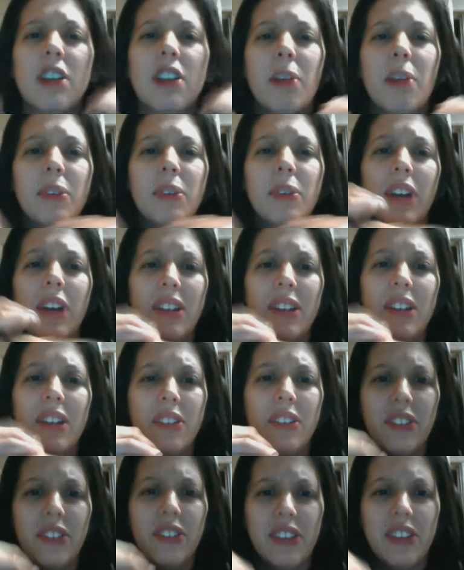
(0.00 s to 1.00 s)
carpal
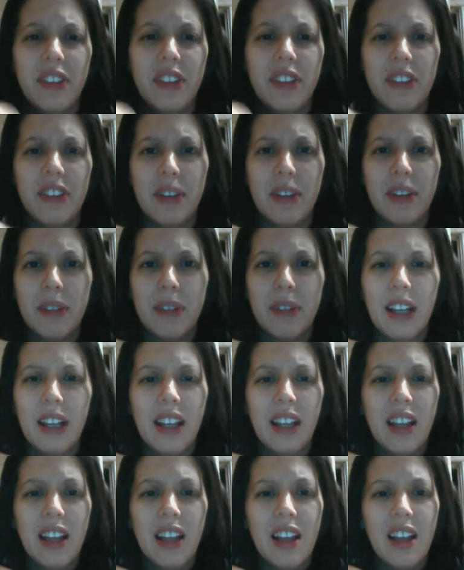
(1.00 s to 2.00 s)
tunnel and stuff, and I'm like,
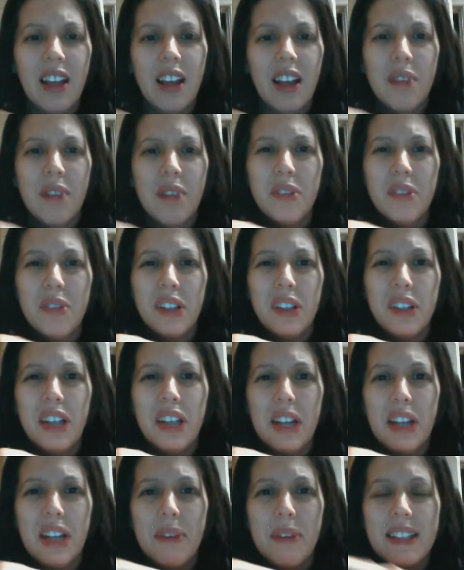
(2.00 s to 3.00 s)
I'm really
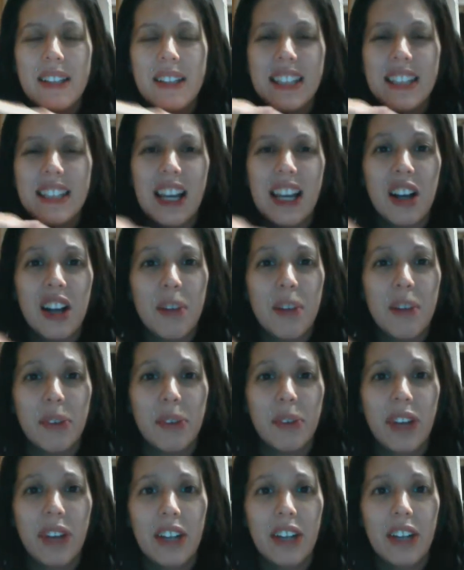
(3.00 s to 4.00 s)
not about to get carpal
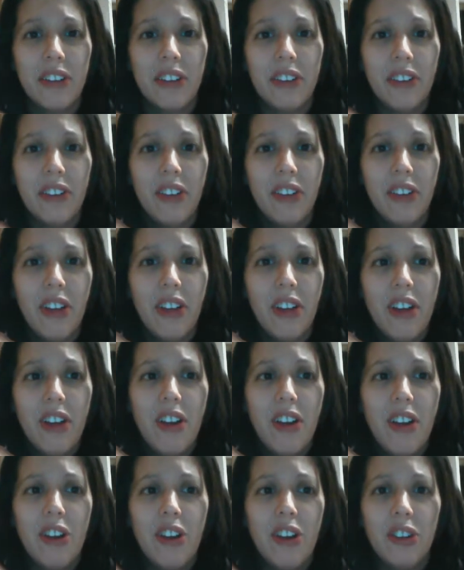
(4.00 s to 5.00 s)
tunnel.
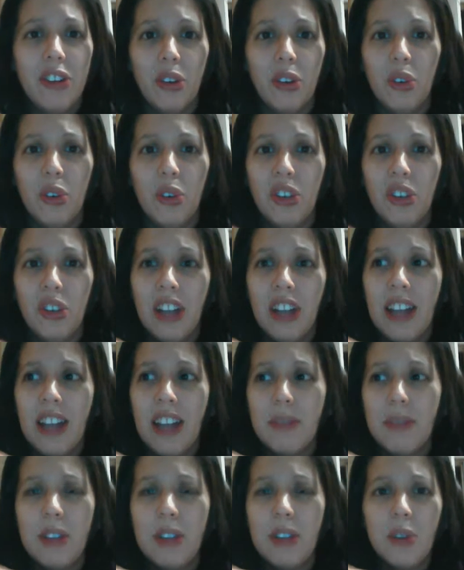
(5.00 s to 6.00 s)
So she has
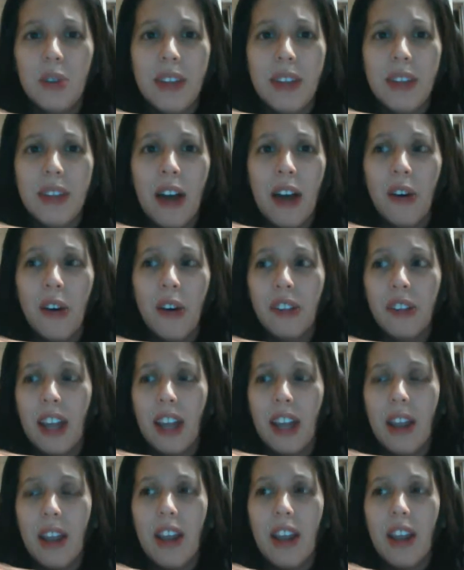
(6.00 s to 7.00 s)
me doing that all
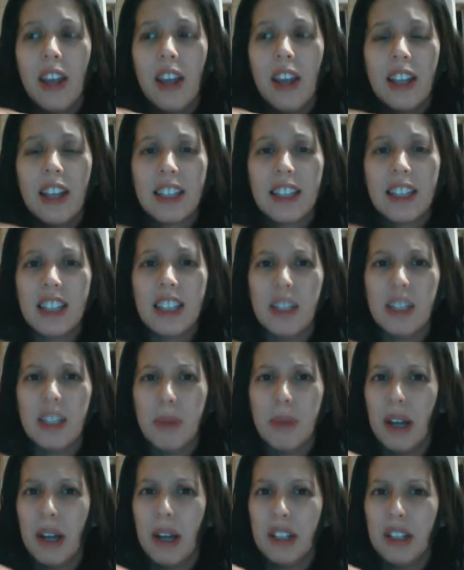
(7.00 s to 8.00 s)
day. It's like she's
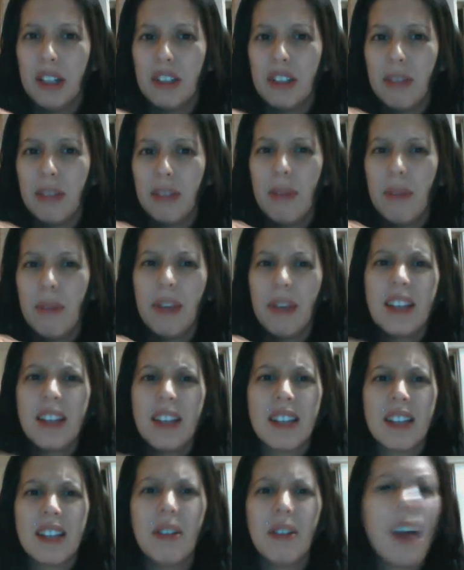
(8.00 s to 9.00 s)
punishing me because
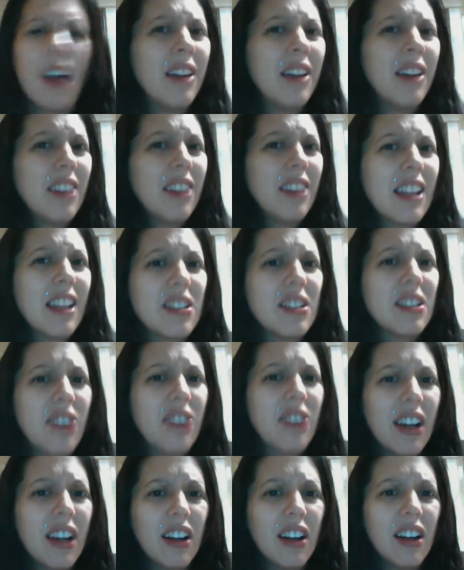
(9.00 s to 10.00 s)
I don't think that's
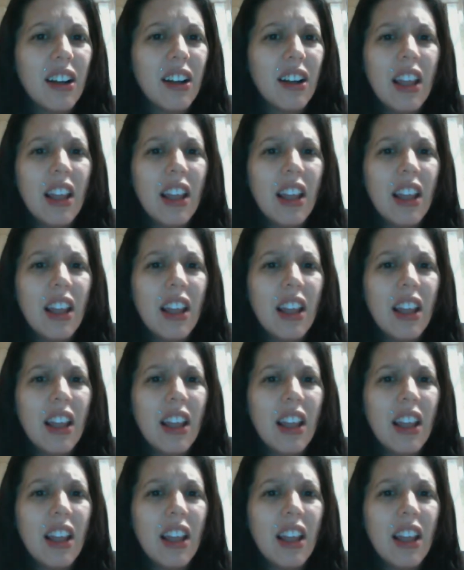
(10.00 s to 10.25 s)
fair.